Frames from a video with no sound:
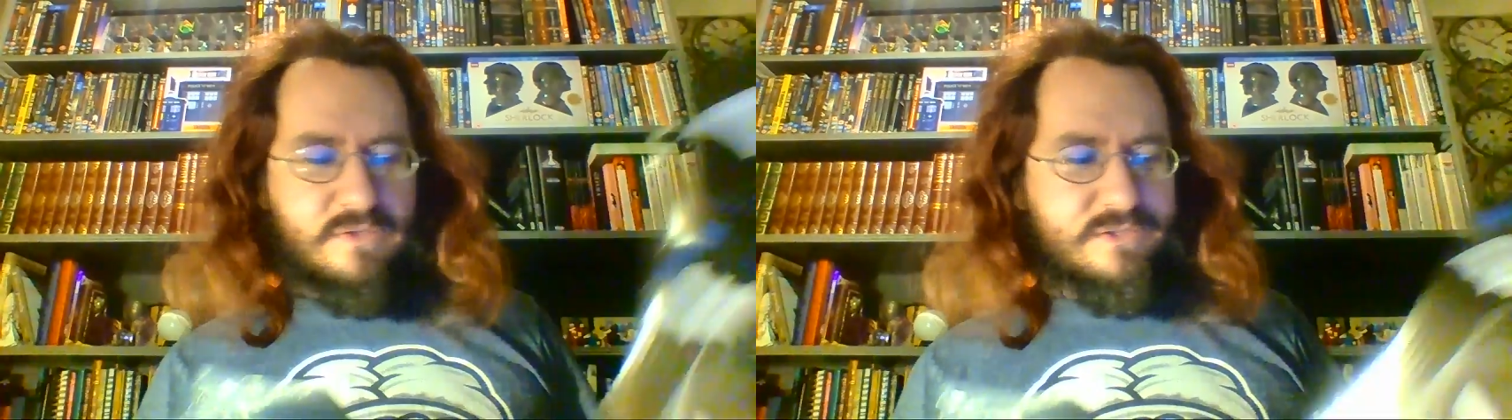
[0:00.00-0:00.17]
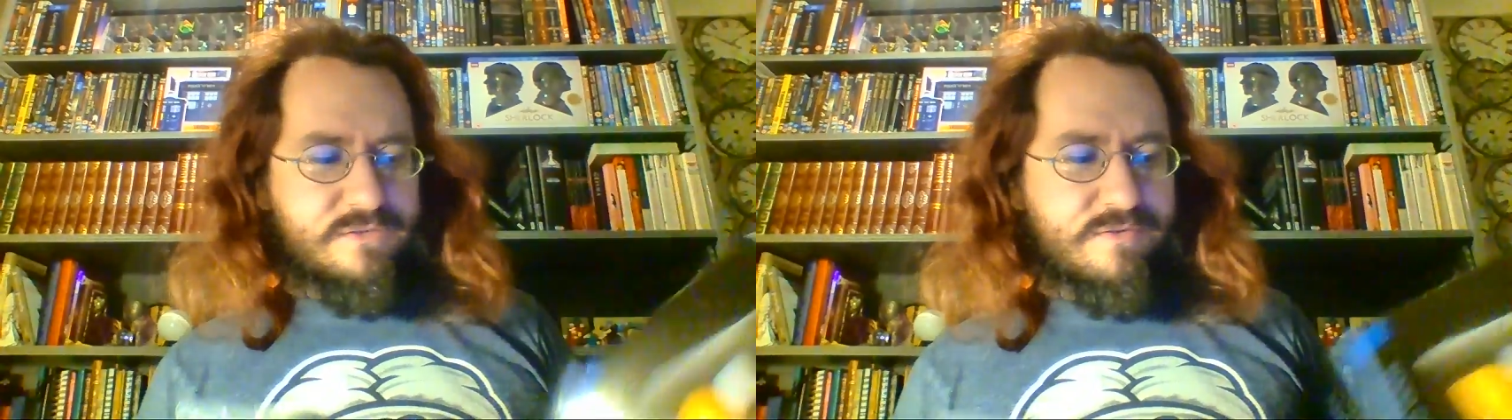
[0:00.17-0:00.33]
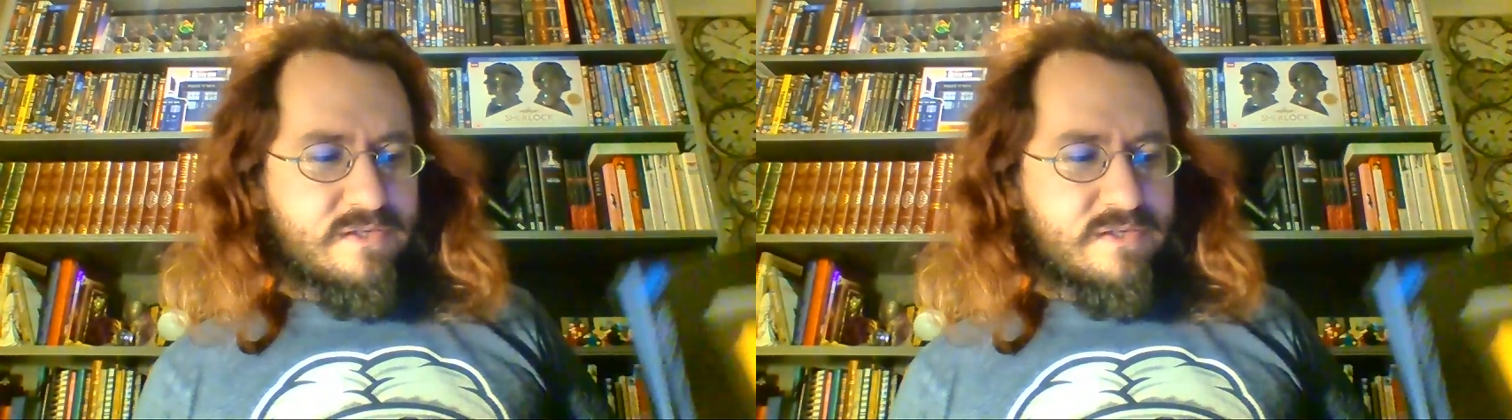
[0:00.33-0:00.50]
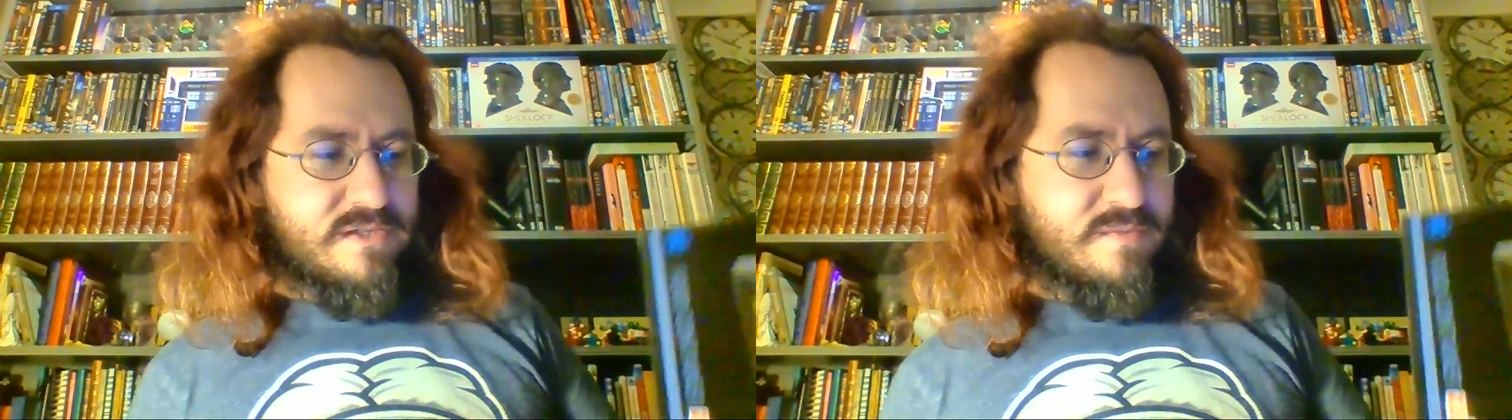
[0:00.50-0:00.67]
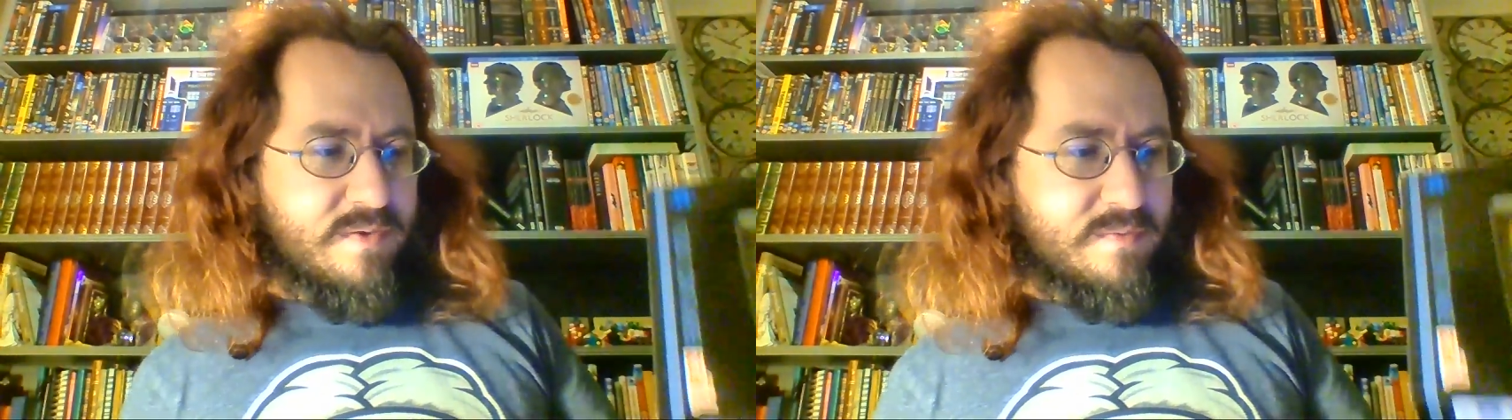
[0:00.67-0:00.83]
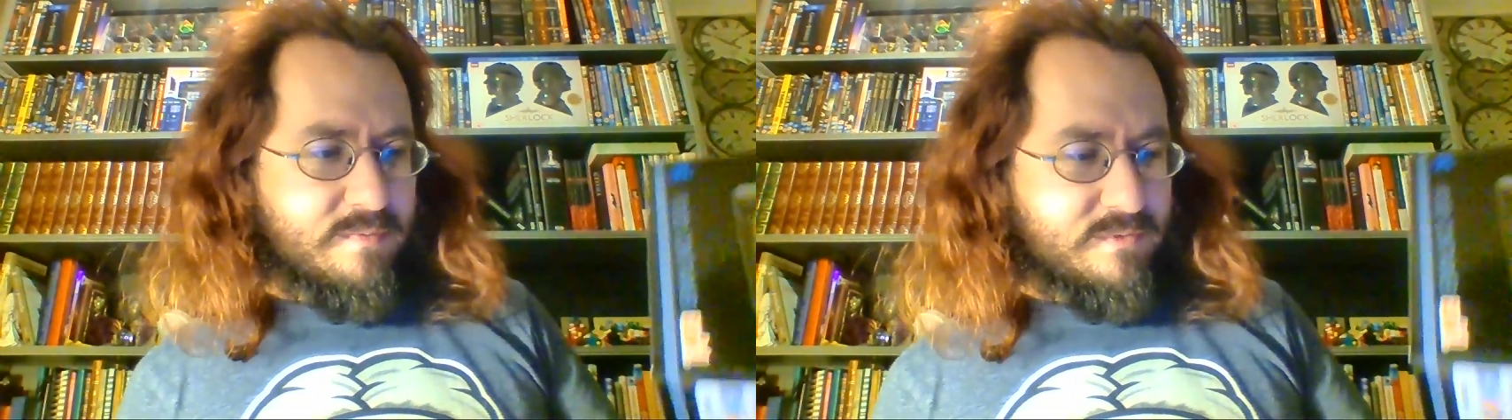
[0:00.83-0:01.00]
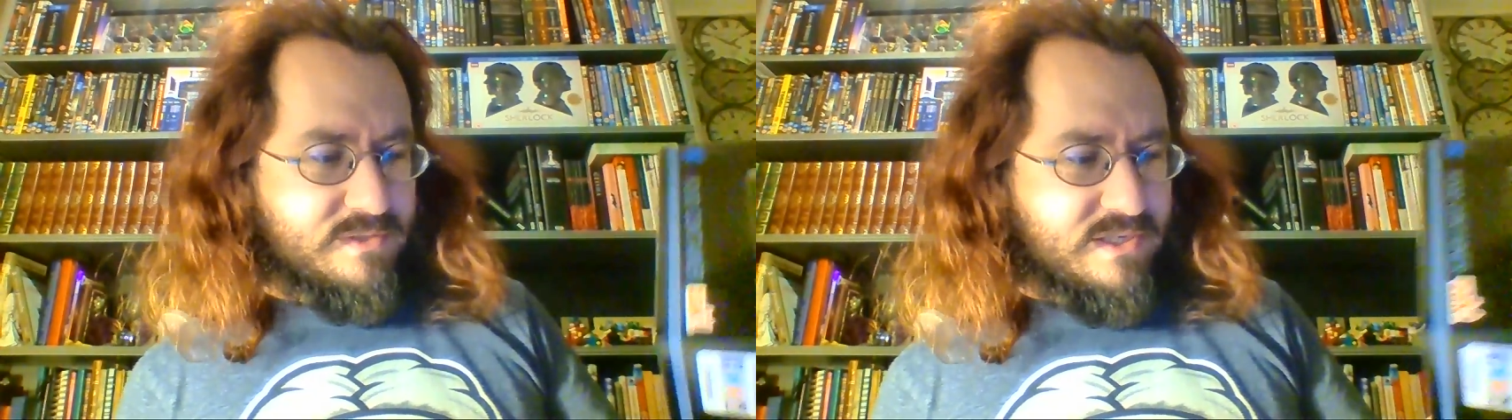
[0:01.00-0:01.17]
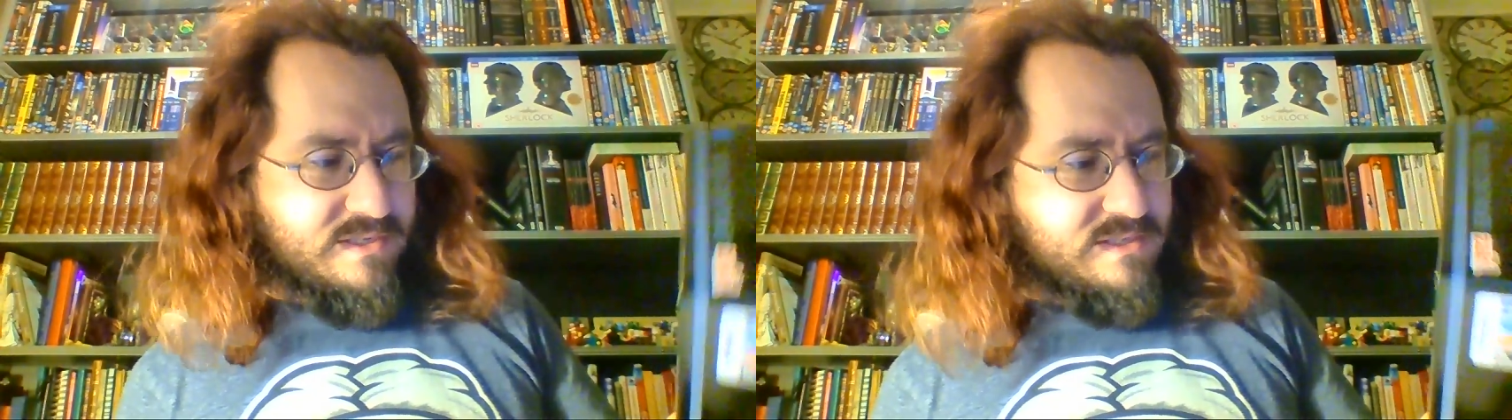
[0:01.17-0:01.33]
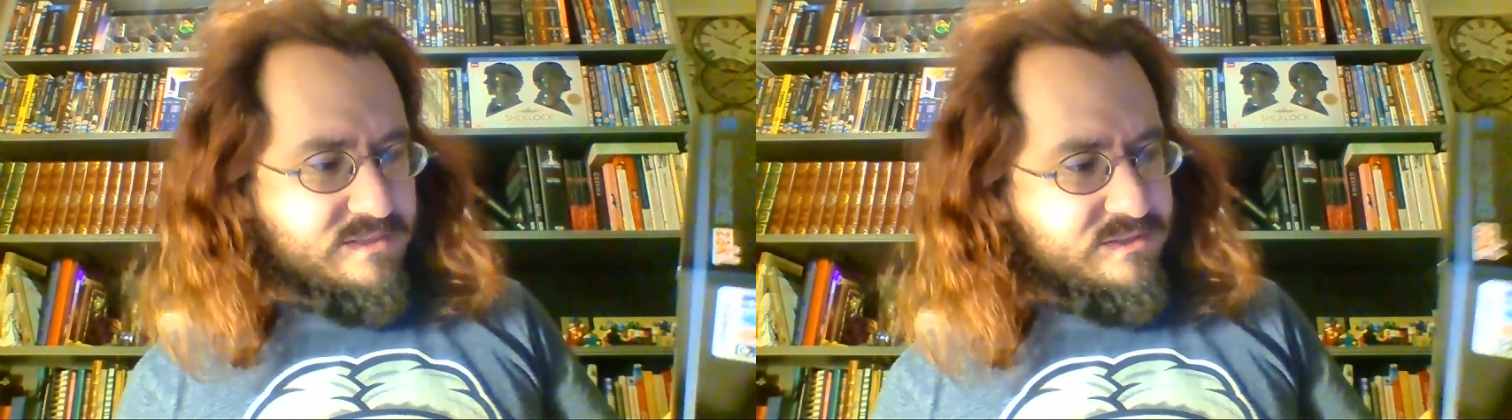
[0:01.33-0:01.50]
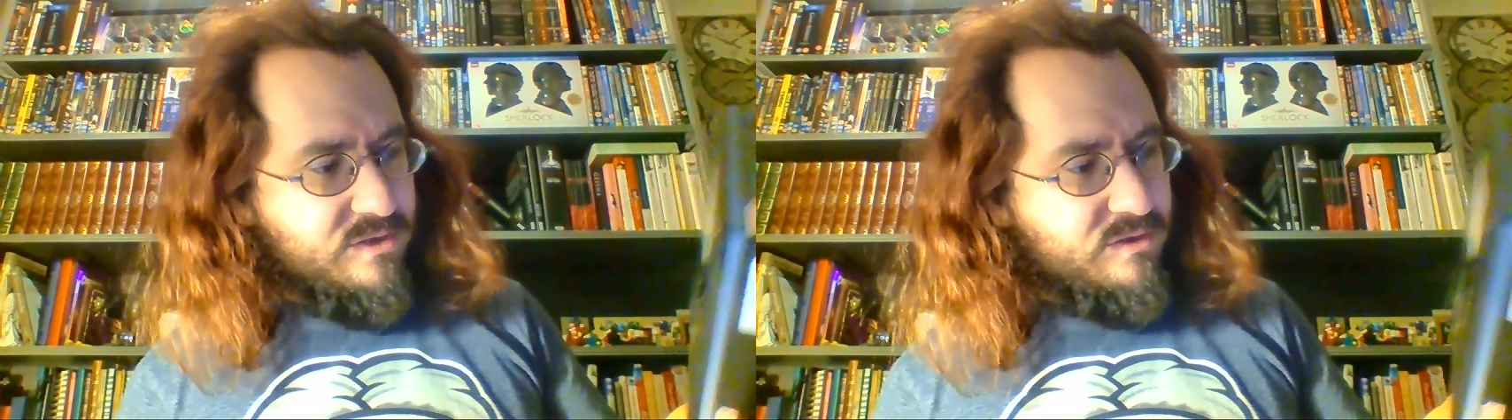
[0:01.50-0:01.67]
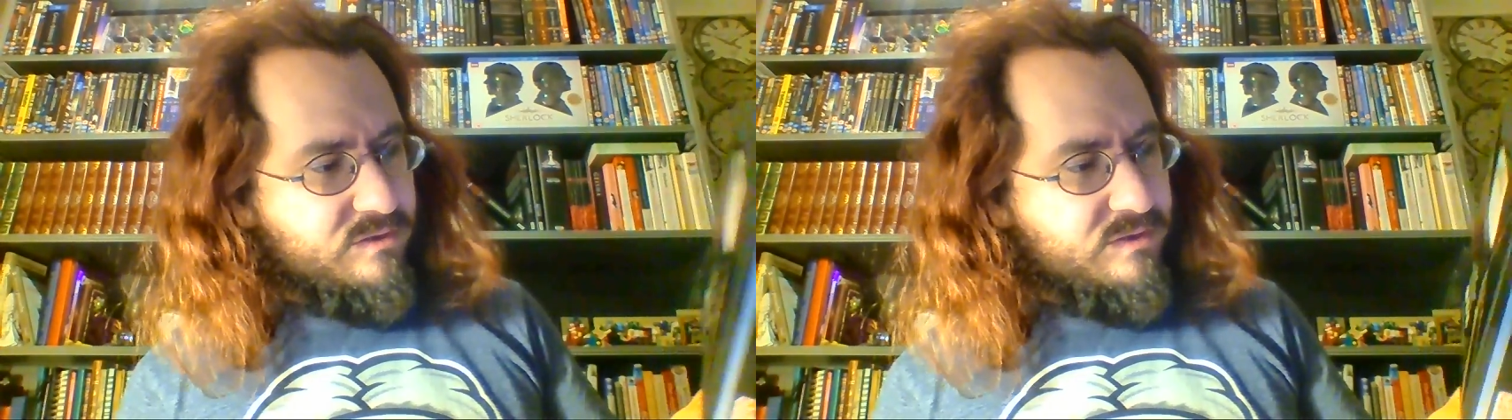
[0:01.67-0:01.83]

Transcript: I've heard other people saying, is not.